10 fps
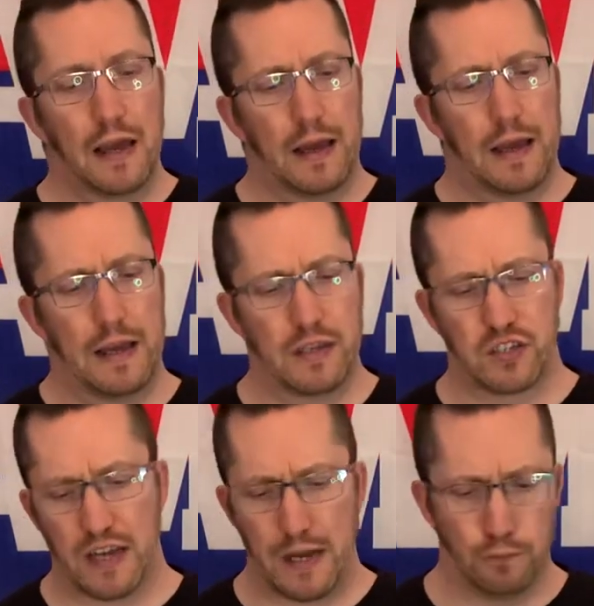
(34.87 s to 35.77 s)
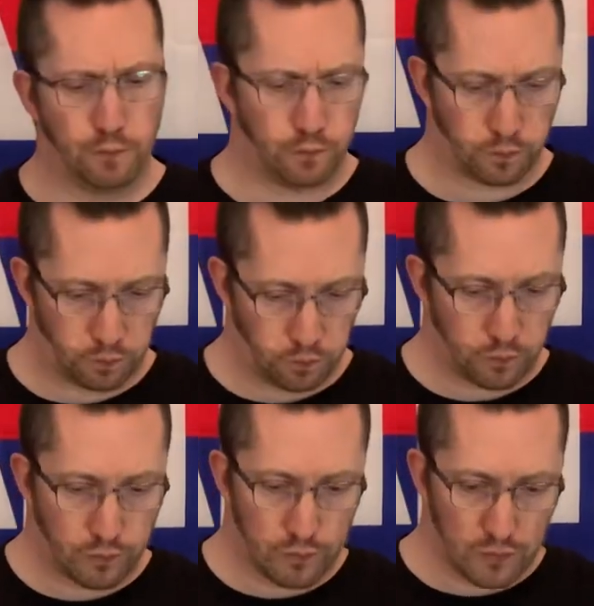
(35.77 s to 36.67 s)
is, while
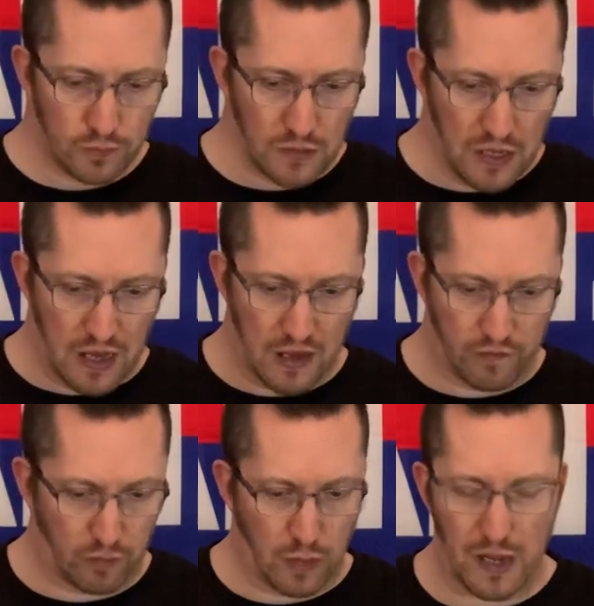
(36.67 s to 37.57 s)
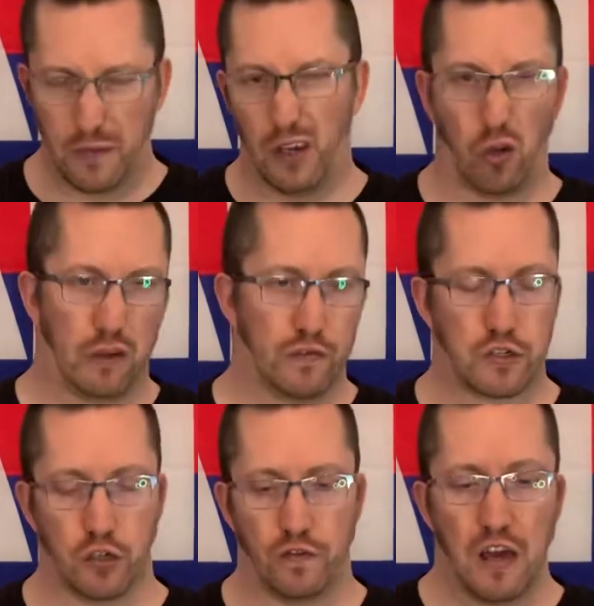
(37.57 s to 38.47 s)
I've been looking for
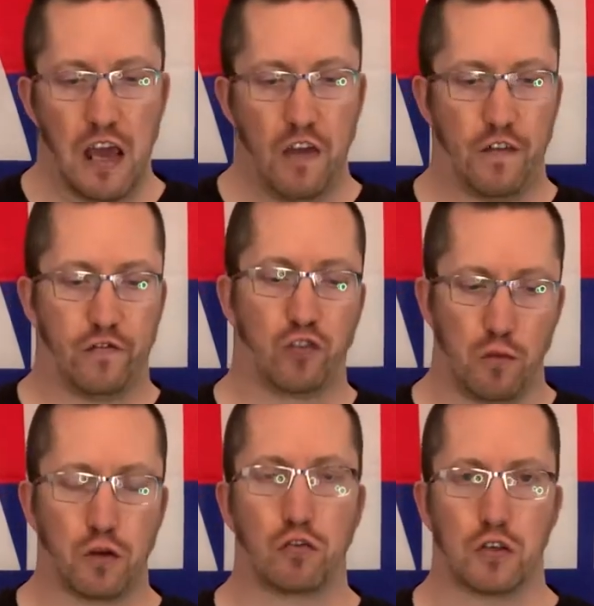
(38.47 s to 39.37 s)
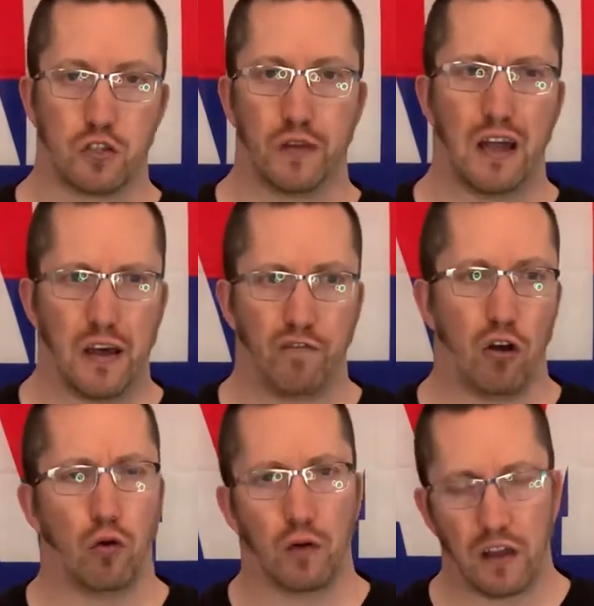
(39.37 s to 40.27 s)
stuff, if I've come across something that I've thought,
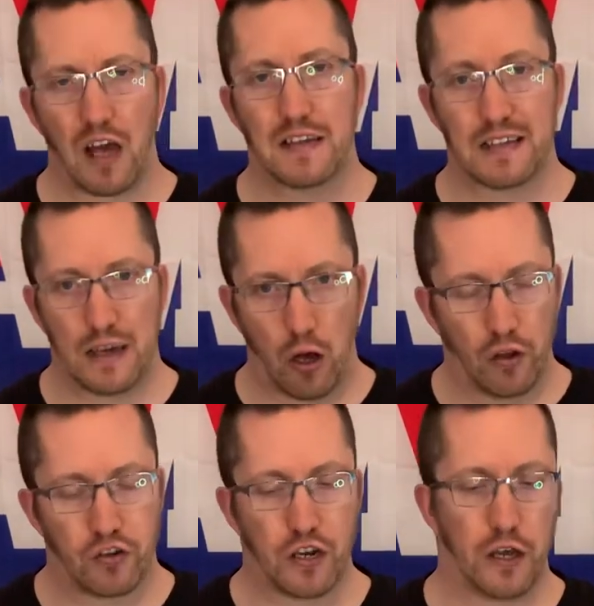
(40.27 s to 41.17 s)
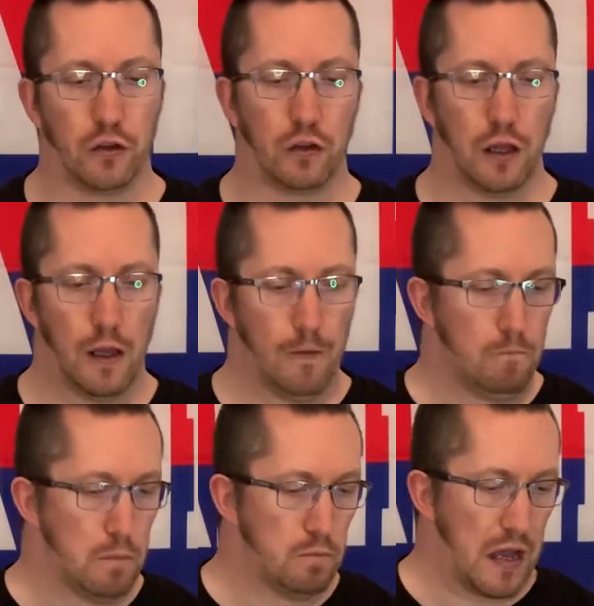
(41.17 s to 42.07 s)
oh, I'd like to get on the channel,
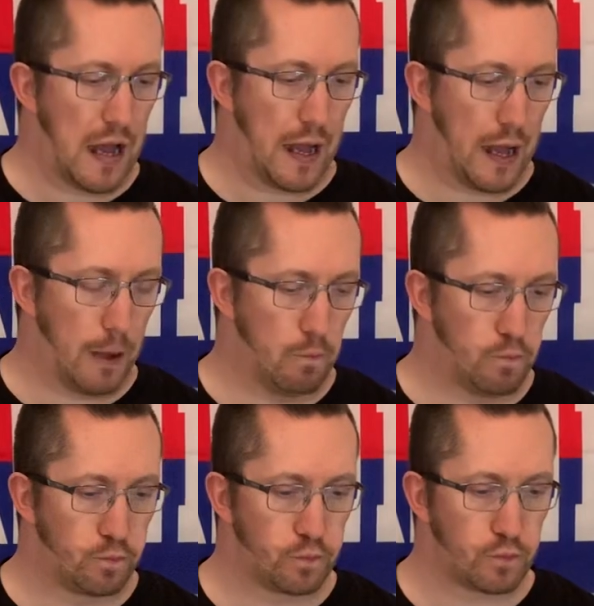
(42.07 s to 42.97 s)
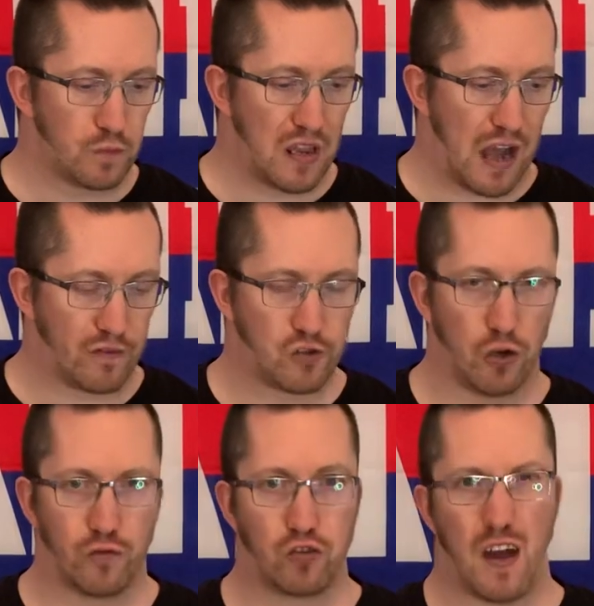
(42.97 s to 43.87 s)
I've
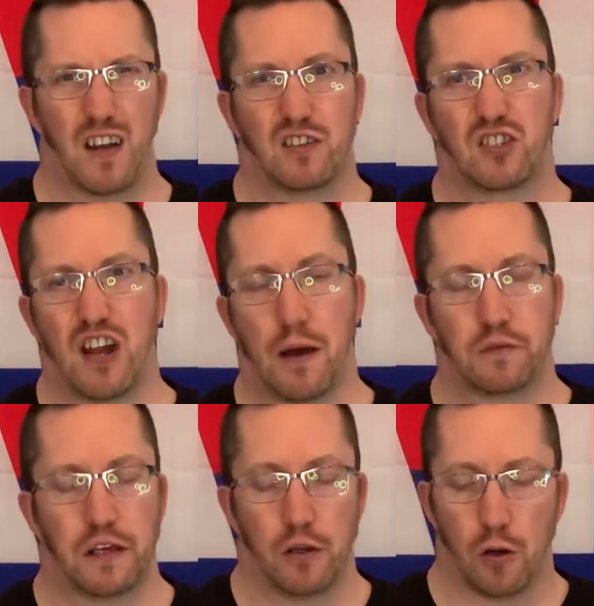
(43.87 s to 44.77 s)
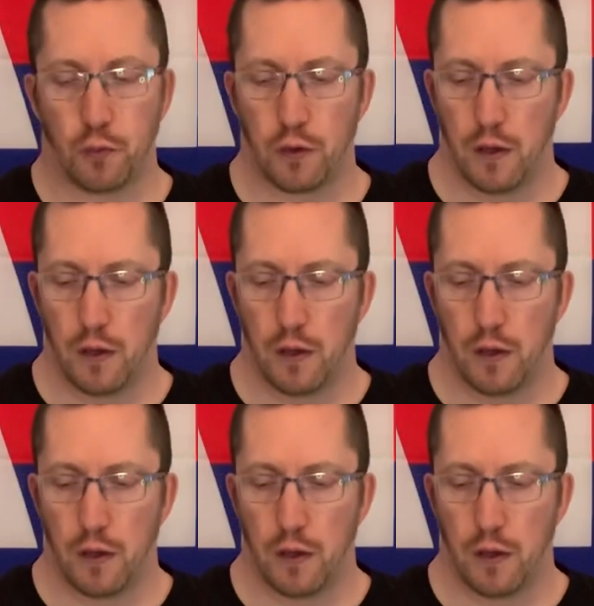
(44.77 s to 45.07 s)
sort of tried and snapped it up,